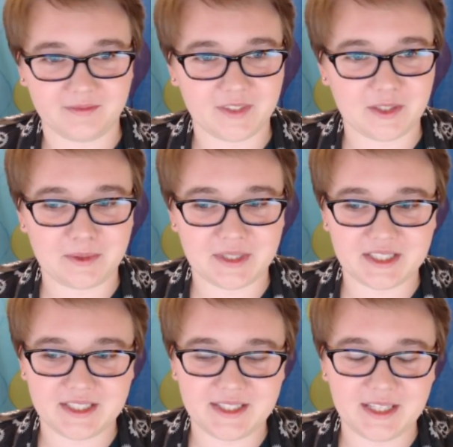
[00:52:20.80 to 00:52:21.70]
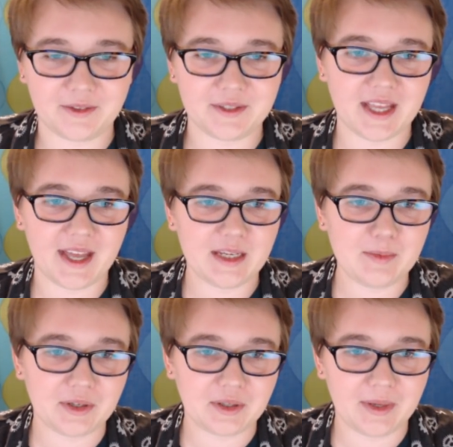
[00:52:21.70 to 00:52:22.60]
So we're just going to see if there's any
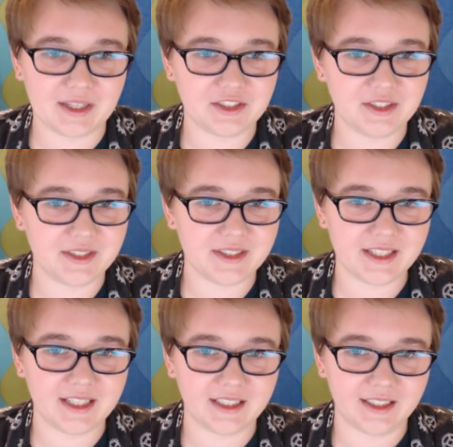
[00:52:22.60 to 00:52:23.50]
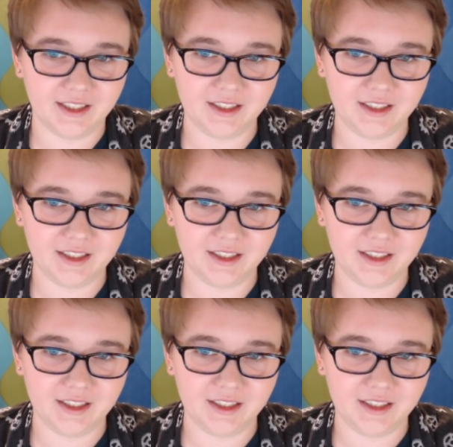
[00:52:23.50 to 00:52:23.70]
more questions here.